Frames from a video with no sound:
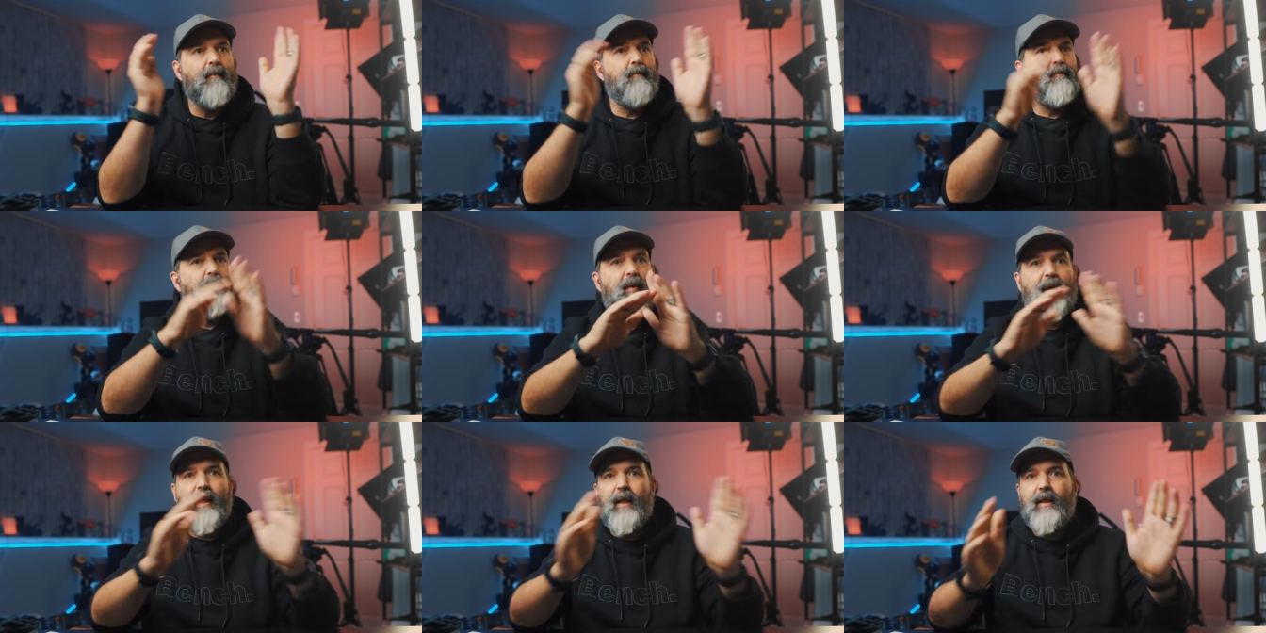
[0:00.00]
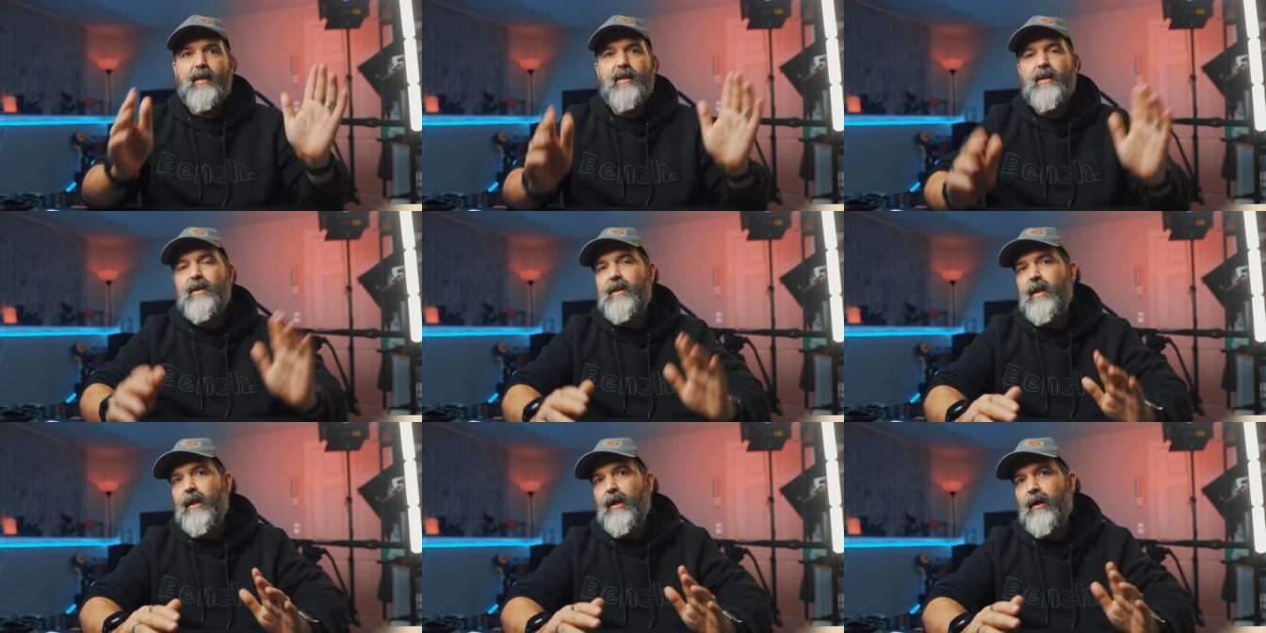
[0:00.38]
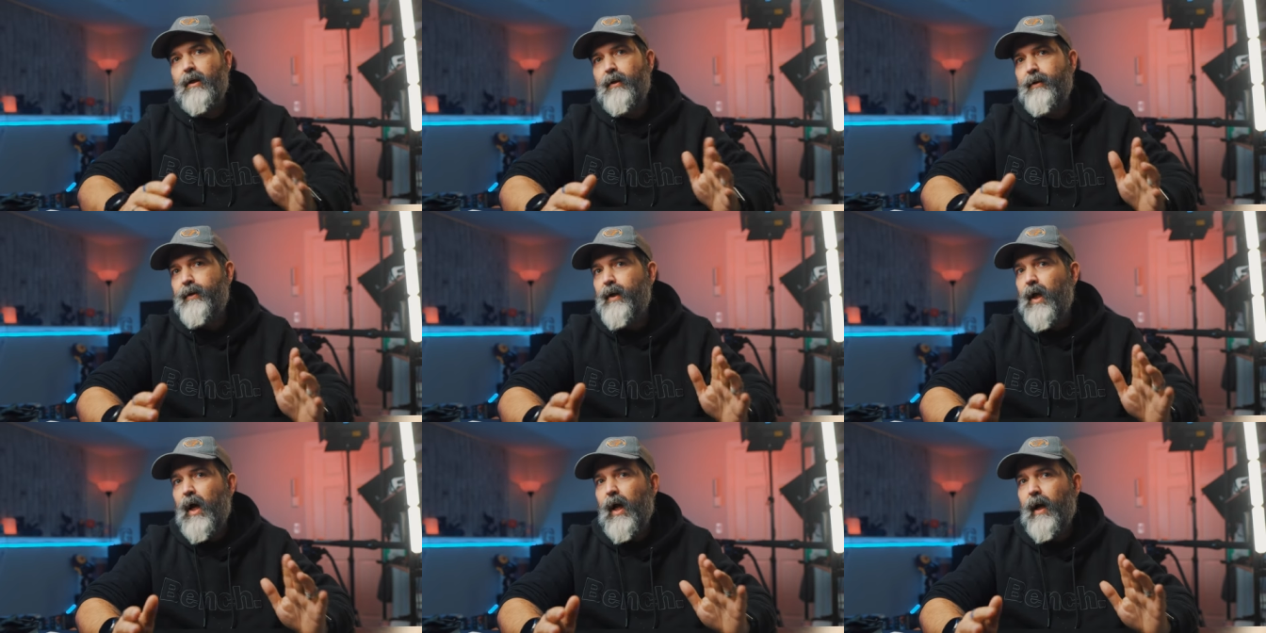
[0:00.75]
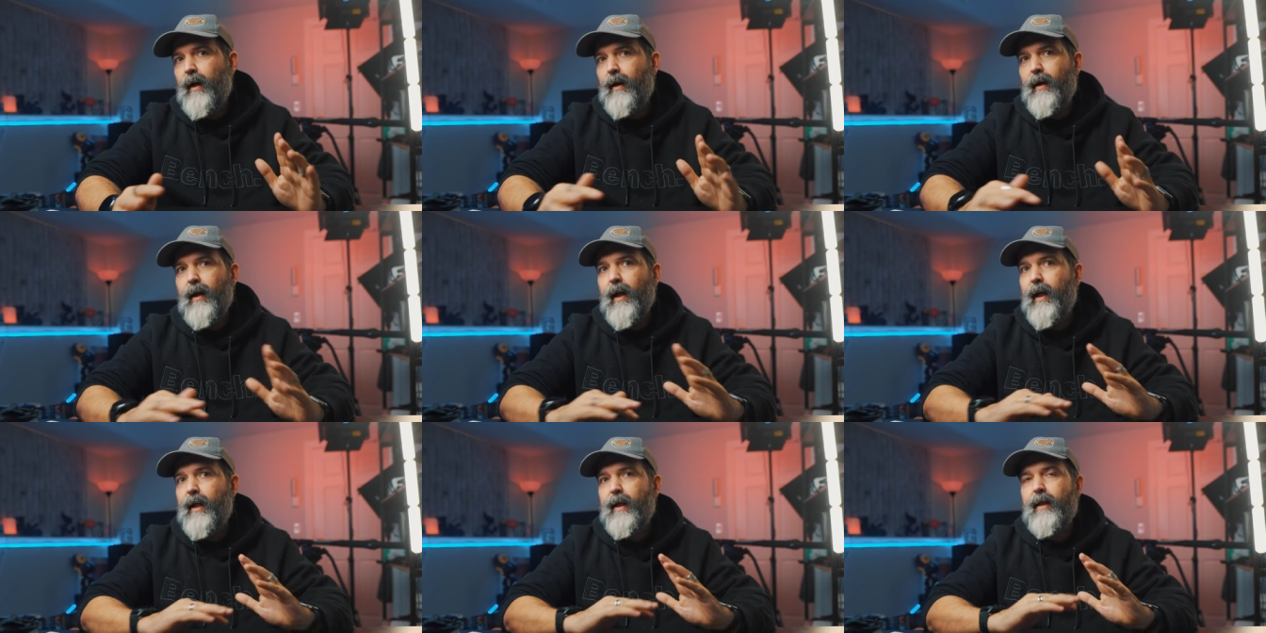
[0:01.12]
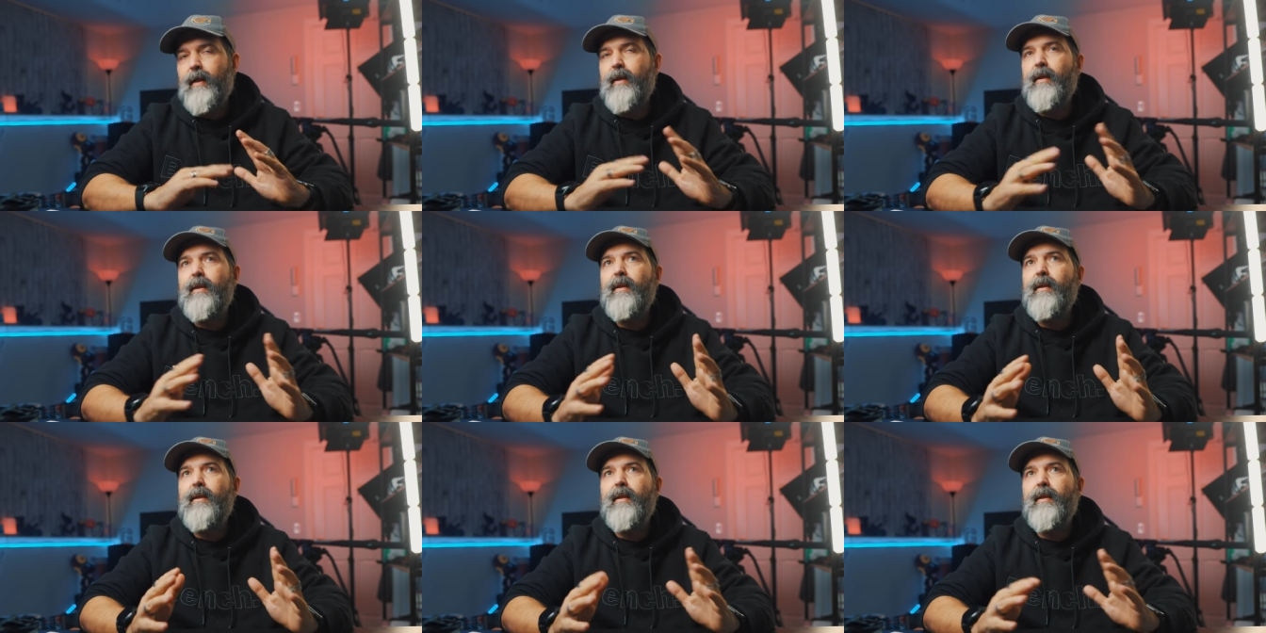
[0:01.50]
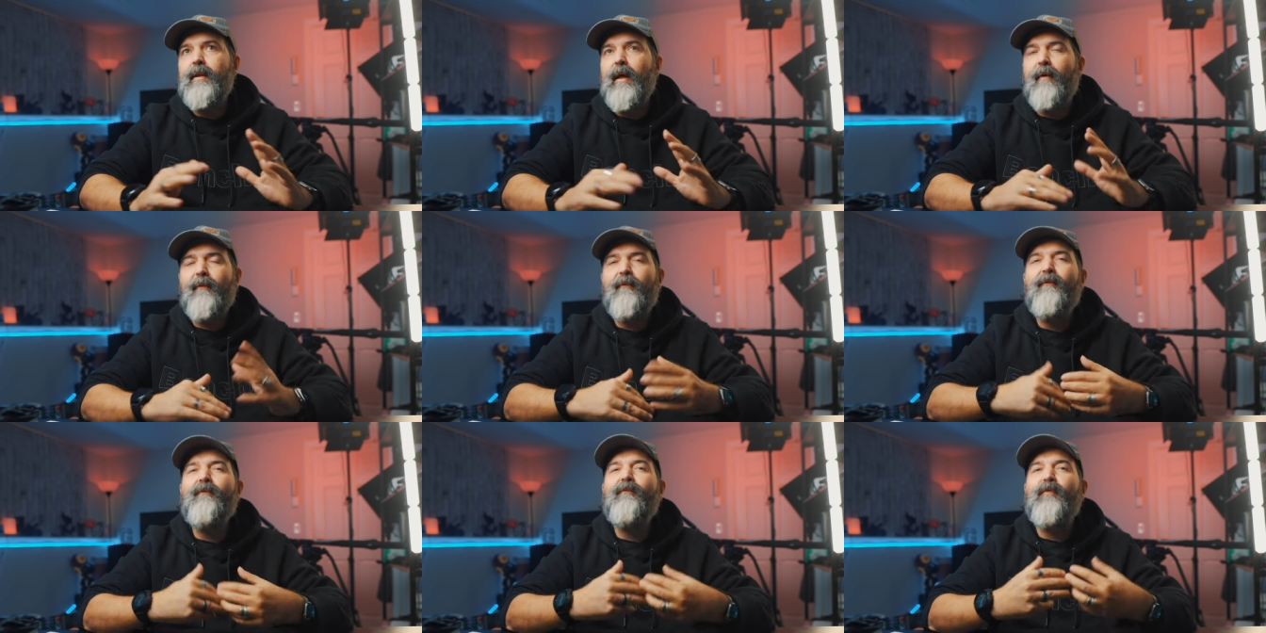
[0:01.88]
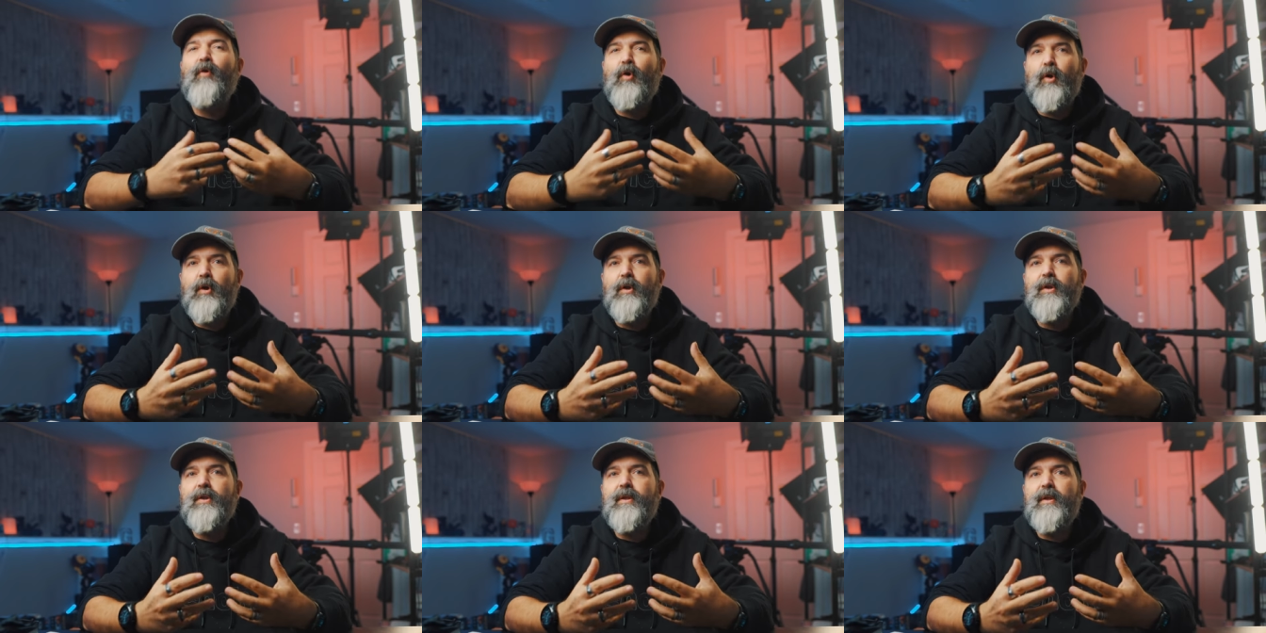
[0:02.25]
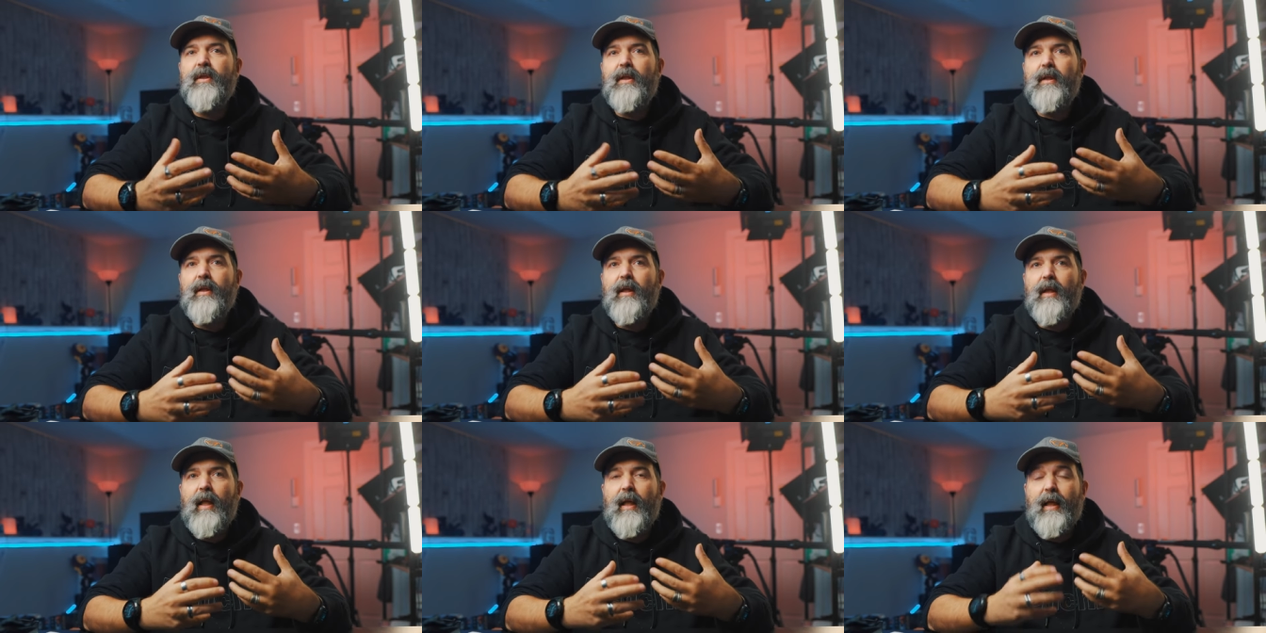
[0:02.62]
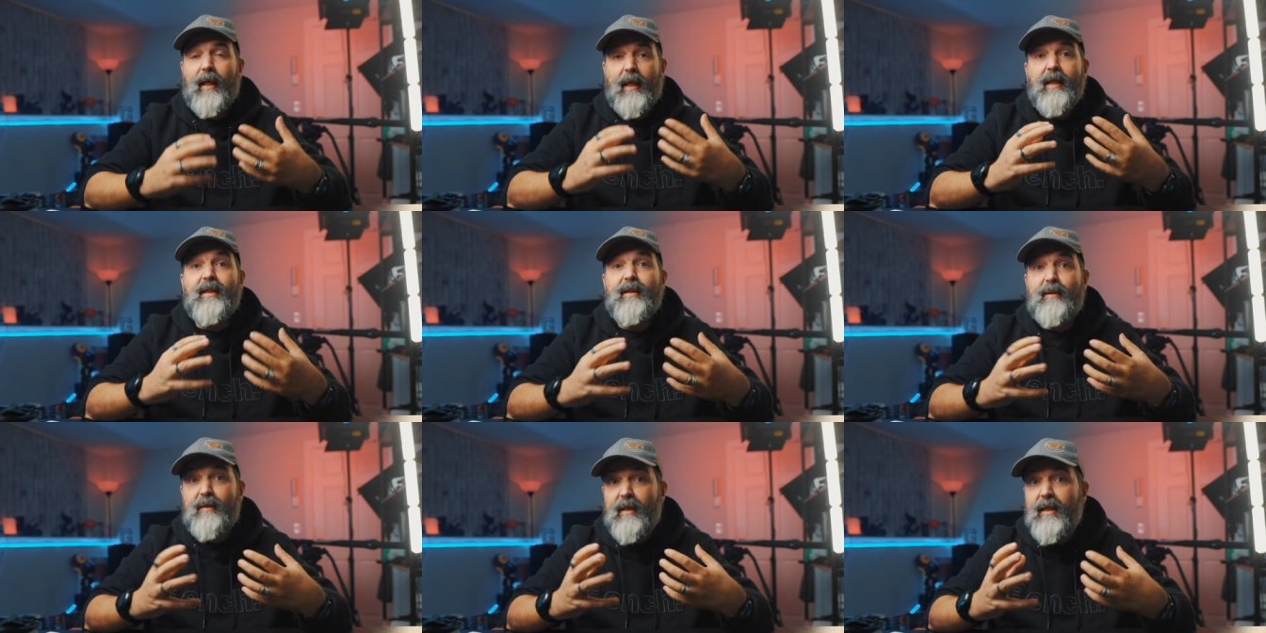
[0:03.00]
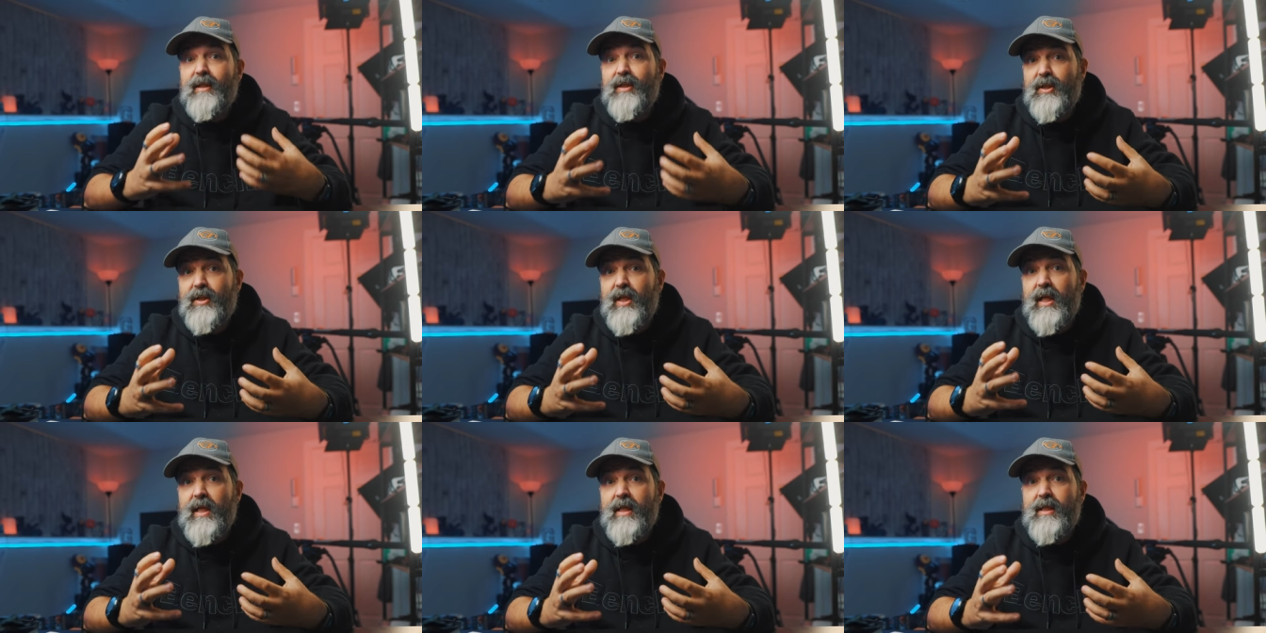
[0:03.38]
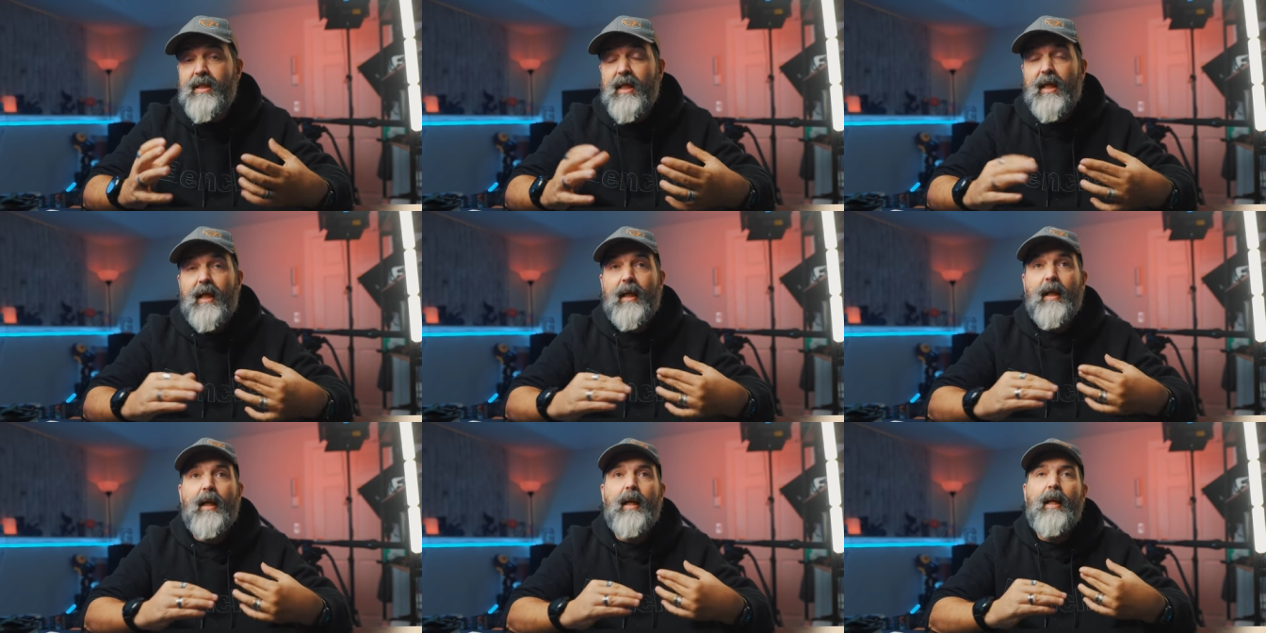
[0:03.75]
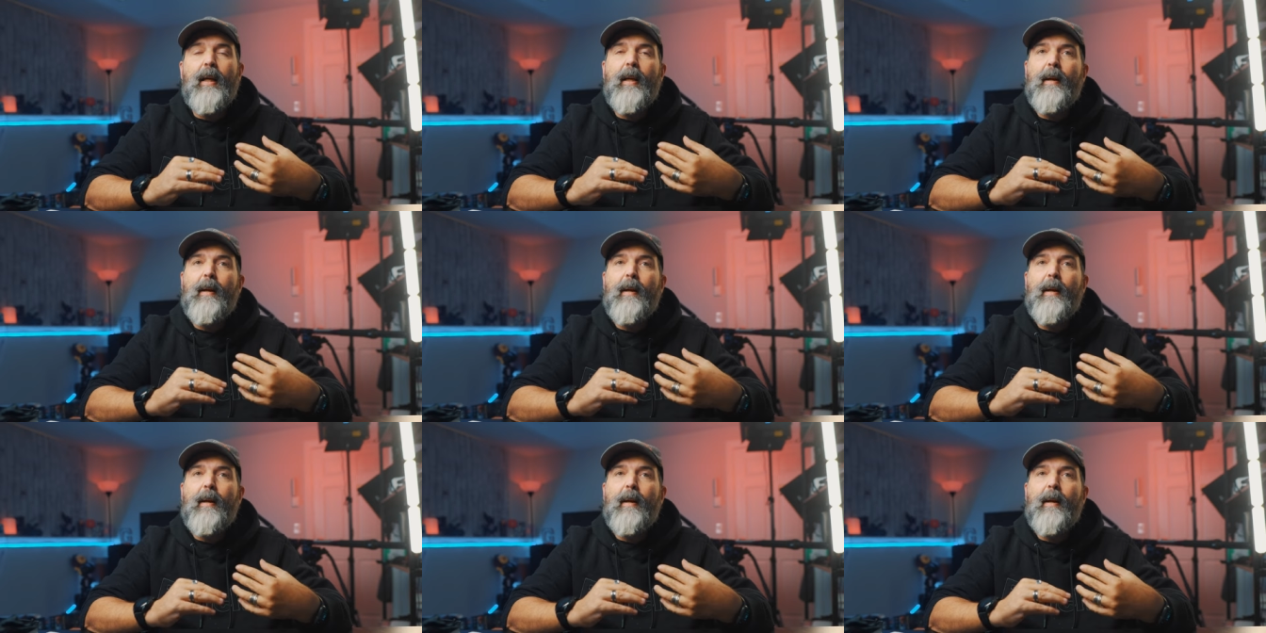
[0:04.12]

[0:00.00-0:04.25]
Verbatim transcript: But it's still not like the falls because it's decent,